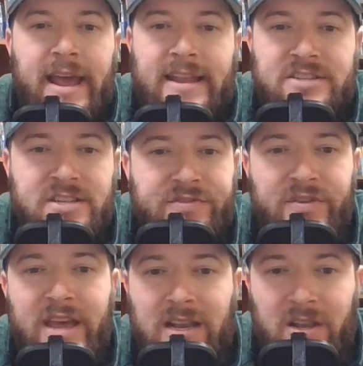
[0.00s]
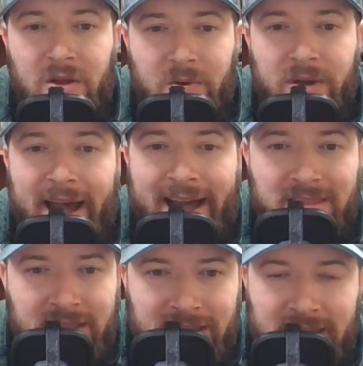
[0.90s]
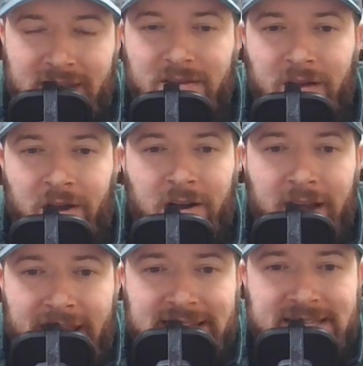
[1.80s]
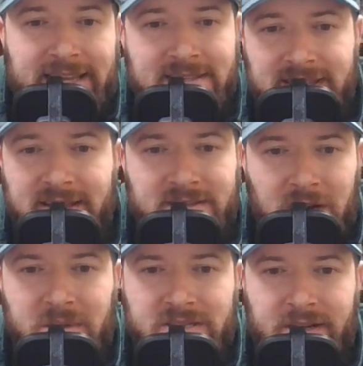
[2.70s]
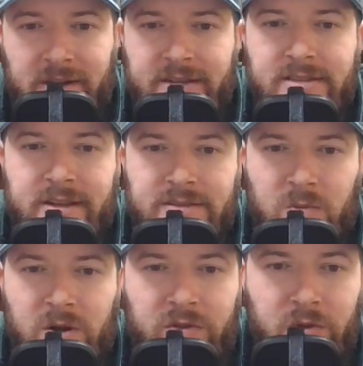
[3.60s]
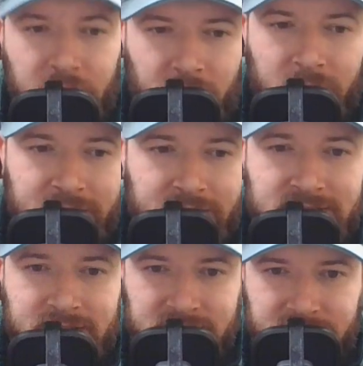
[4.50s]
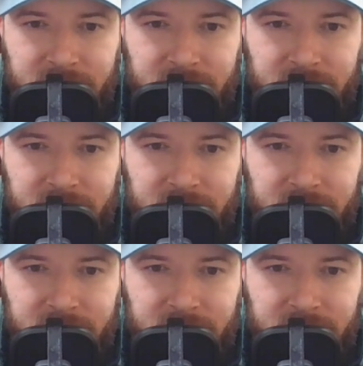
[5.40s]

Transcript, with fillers: And just for that alone, I think that 118-set sermon series is worth you going and listening to.